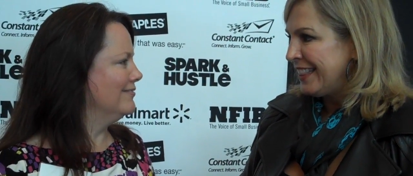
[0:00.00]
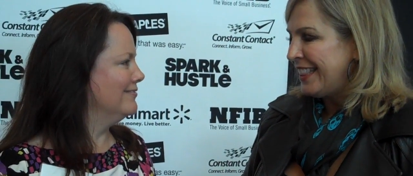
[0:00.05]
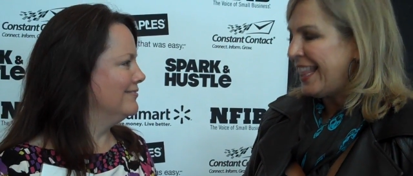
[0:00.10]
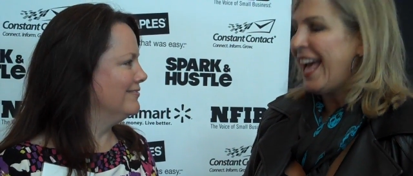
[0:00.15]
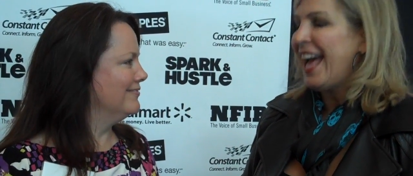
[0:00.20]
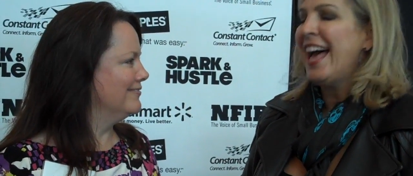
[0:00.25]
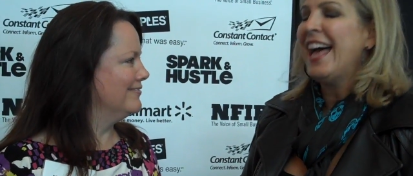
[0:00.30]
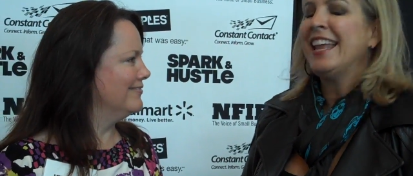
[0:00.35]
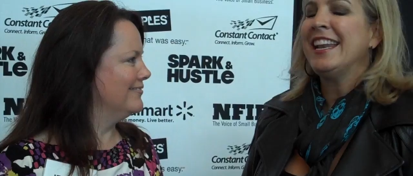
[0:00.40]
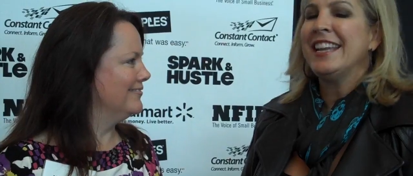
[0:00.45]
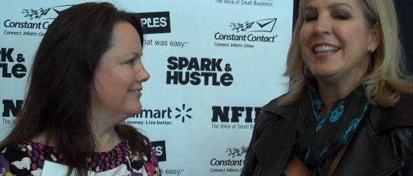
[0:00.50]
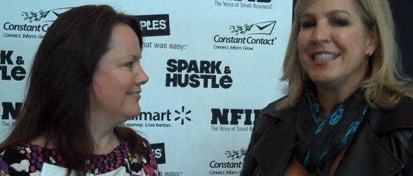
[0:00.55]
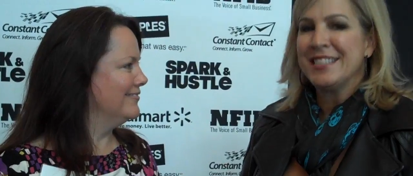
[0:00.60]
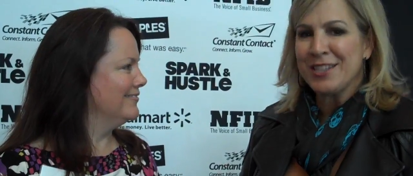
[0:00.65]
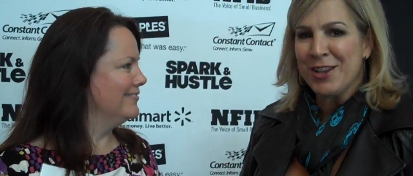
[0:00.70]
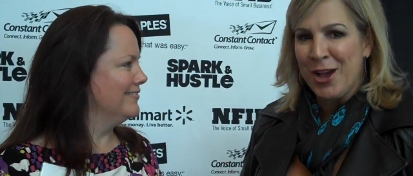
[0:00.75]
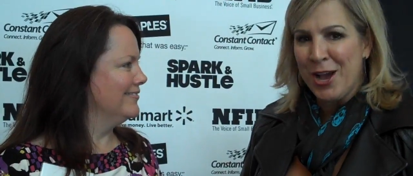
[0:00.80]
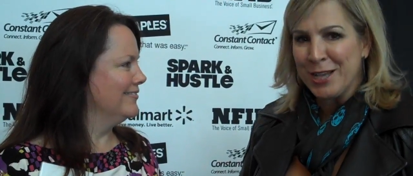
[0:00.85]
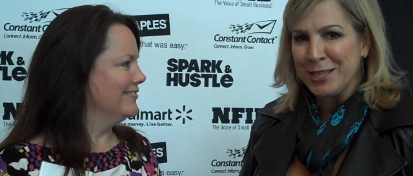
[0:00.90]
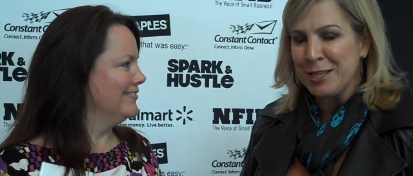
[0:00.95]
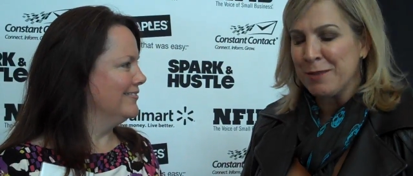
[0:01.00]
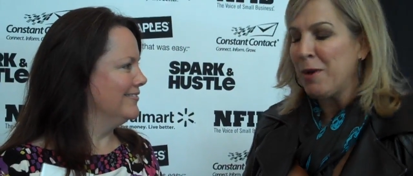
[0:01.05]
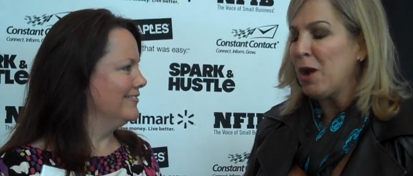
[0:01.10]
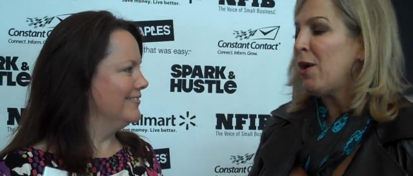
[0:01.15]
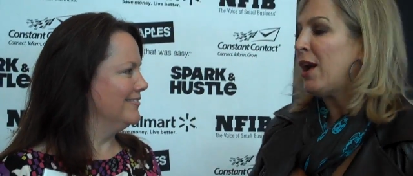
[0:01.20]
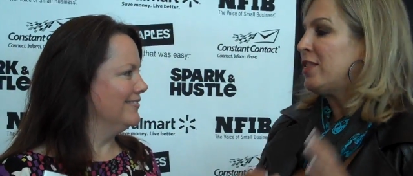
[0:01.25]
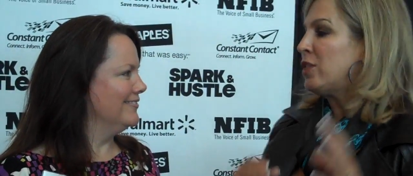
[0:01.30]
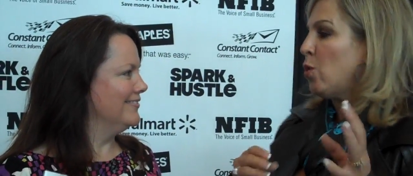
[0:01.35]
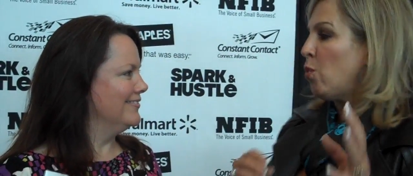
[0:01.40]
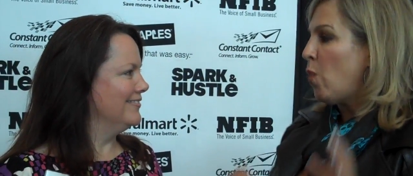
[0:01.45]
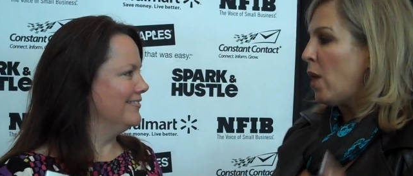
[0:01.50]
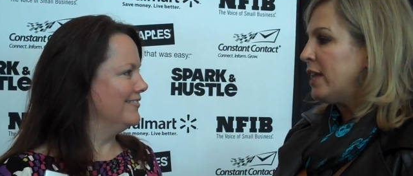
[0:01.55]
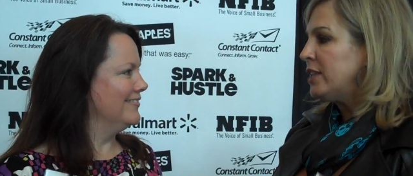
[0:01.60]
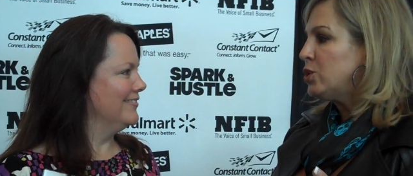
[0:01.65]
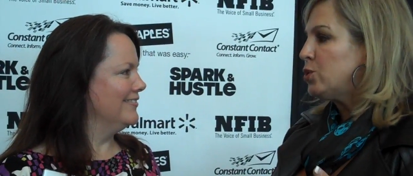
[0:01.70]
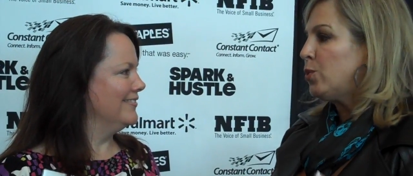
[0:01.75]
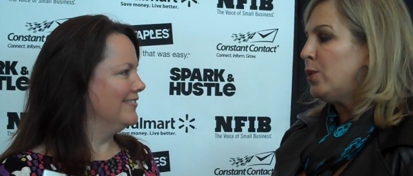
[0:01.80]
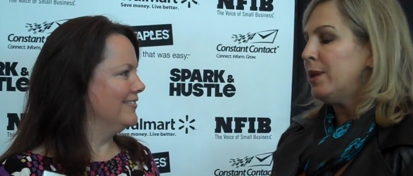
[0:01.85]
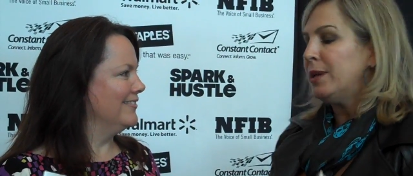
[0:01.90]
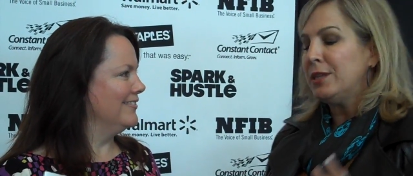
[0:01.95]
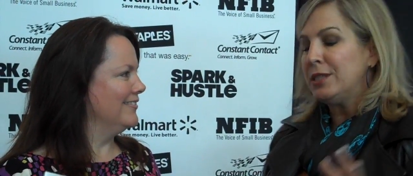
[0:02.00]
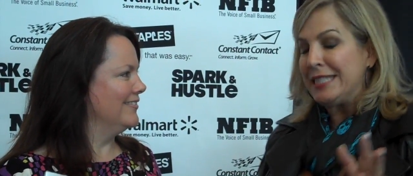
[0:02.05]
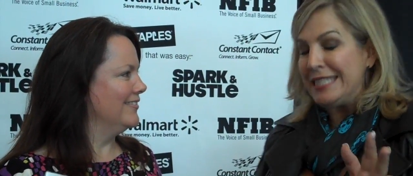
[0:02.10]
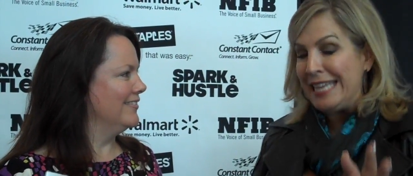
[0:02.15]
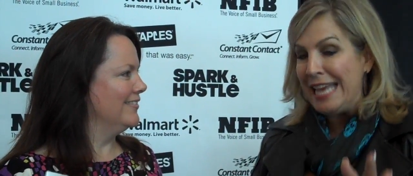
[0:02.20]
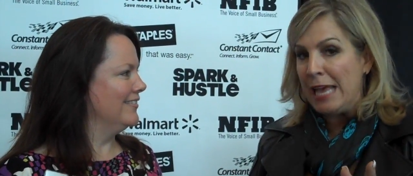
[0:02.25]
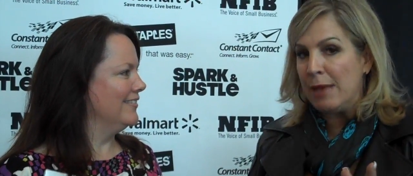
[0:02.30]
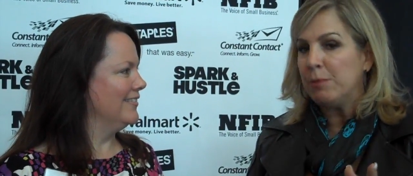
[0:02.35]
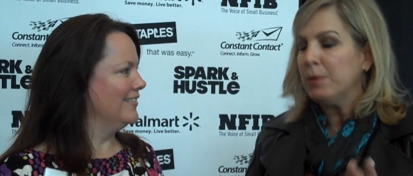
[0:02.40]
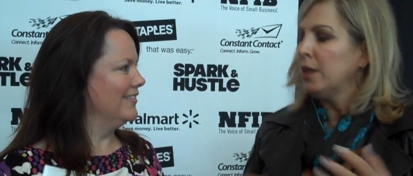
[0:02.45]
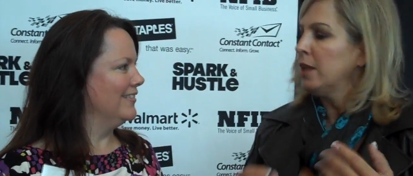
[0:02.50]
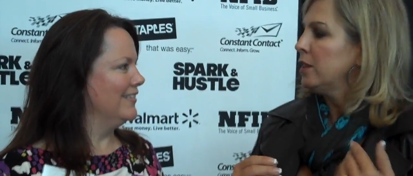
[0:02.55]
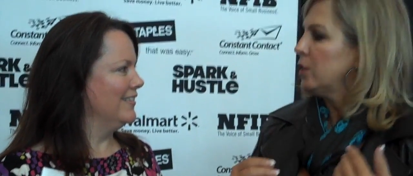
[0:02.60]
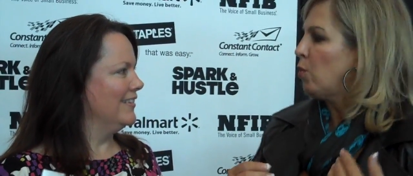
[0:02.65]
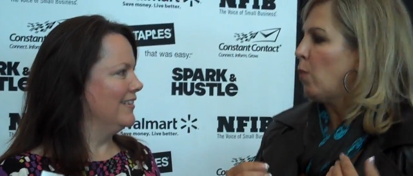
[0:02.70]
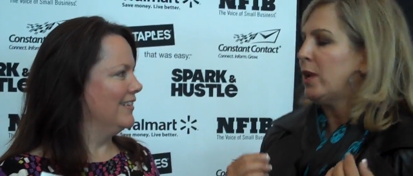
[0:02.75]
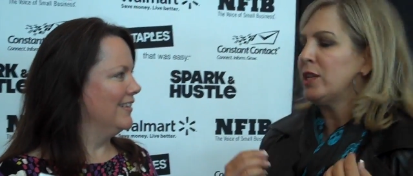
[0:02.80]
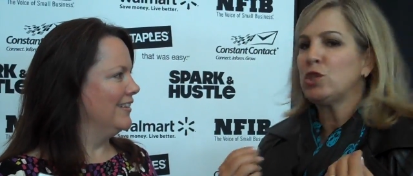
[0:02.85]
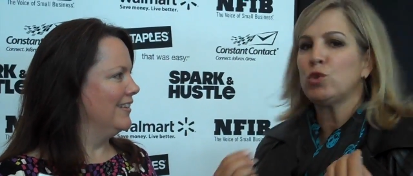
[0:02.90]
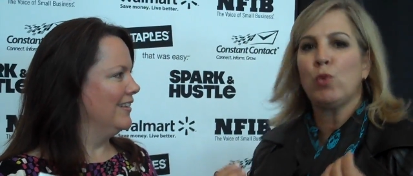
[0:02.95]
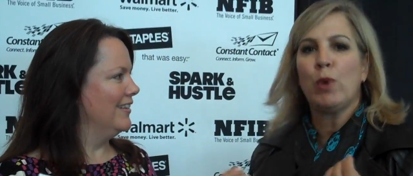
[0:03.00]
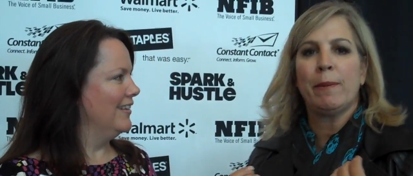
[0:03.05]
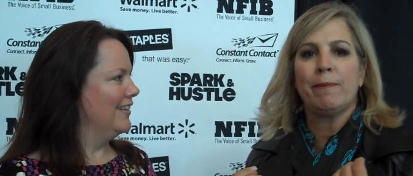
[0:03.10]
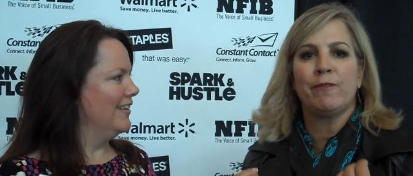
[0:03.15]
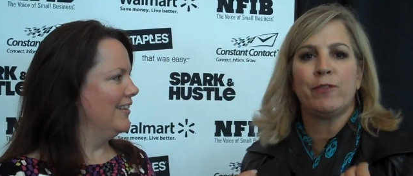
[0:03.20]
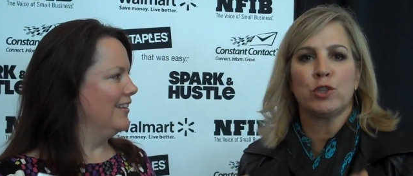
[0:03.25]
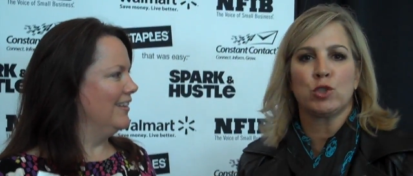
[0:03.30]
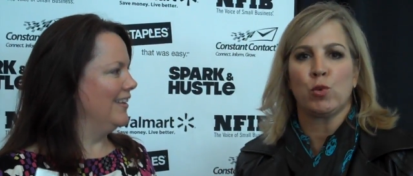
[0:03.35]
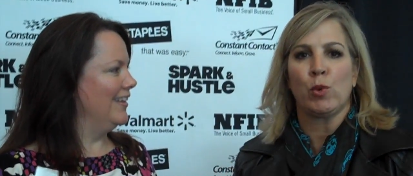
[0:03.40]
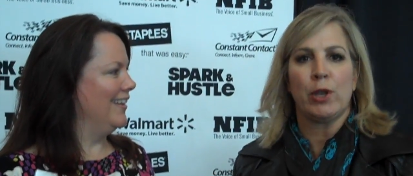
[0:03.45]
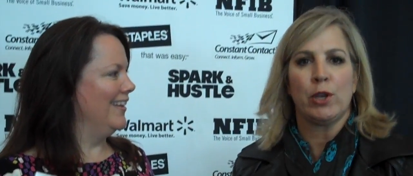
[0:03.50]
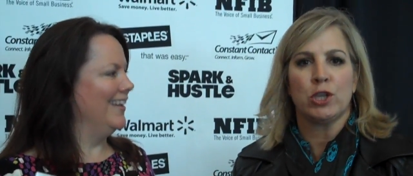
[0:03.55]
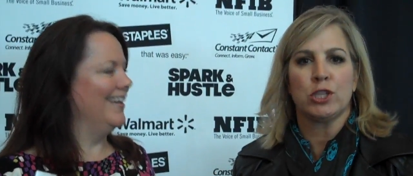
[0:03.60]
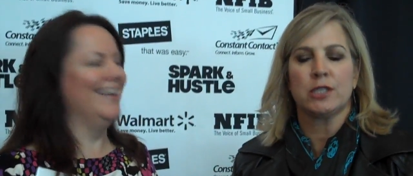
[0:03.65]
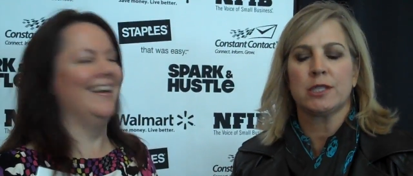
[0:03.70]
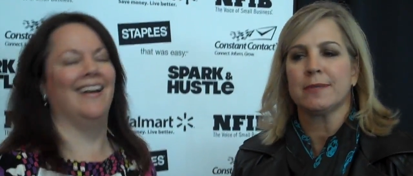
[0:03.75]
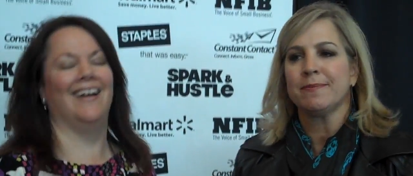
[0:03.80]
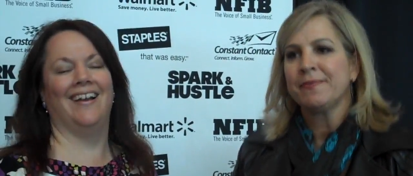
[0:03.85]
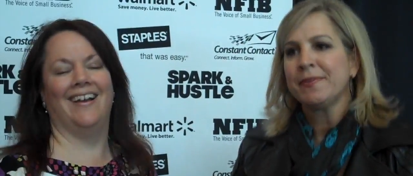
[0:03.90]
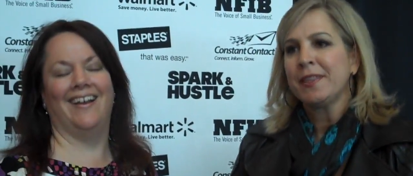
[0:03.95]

Speaker 1: that is awesome. All right, the one twi- tip, one tip for Twitters,